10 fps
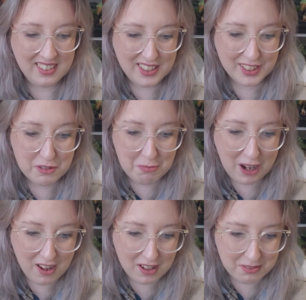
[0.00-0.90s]
Your
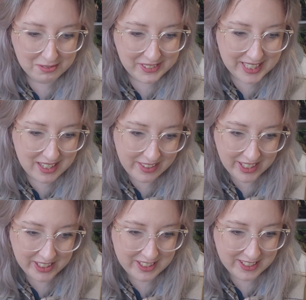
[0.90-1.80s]
mom did
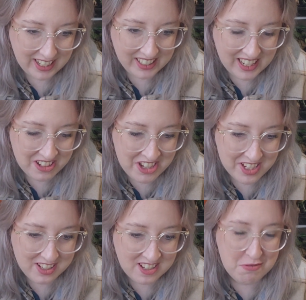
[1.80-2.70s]
this and now
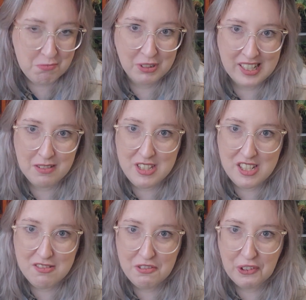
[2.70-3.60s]
she's gonna blame
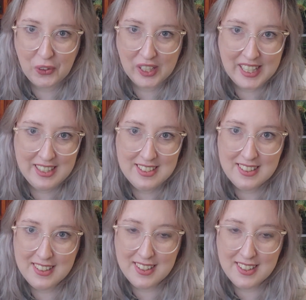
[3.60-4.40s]
you for it?